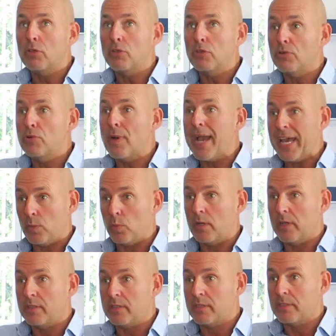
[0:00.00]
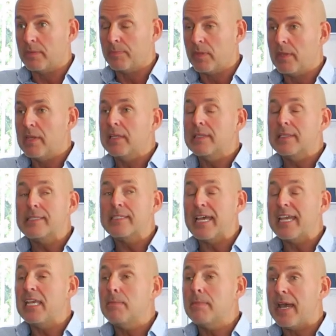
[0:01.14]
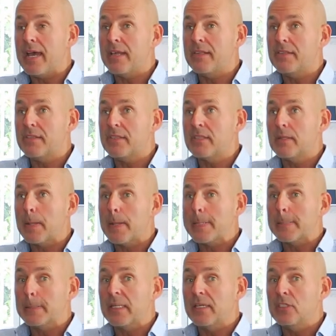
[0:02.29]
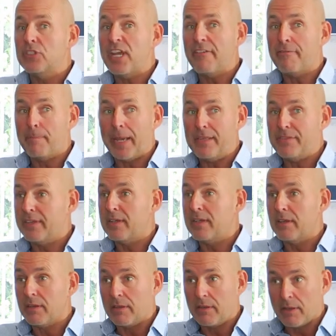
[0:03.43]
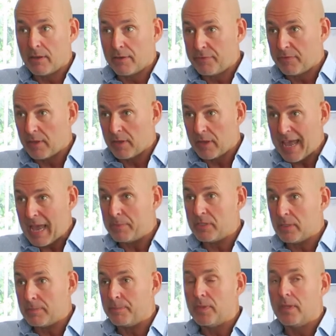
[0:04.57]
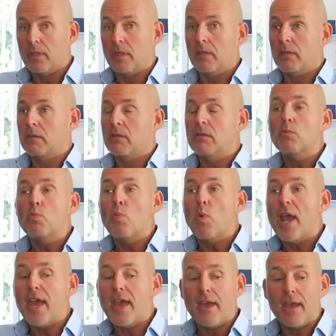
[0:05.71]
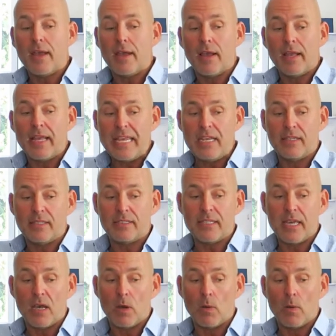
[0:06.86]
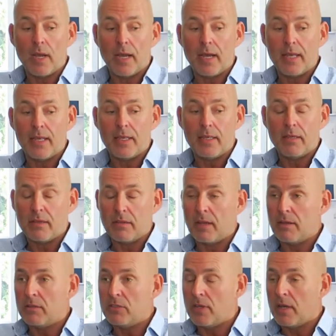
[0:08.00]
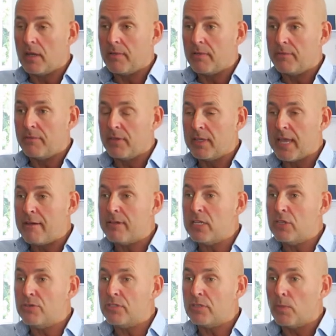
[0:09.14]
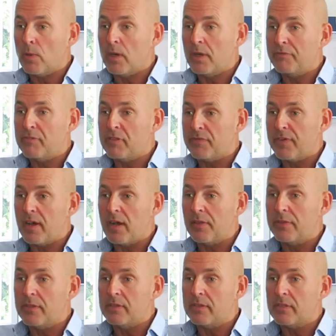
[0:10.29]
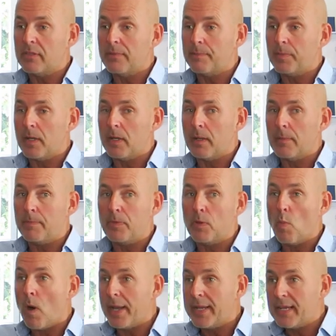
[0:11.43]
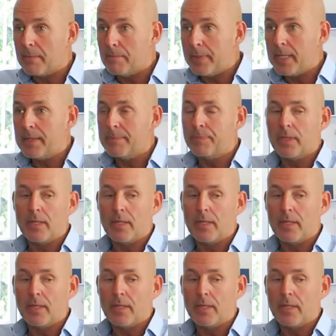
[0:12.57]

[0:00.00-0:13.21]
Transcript: Google AdWords. Same as Jeff Bezinger of uh, Amazon, where he could sell a. Uh, uh, Gary used to work for his father's um, wine company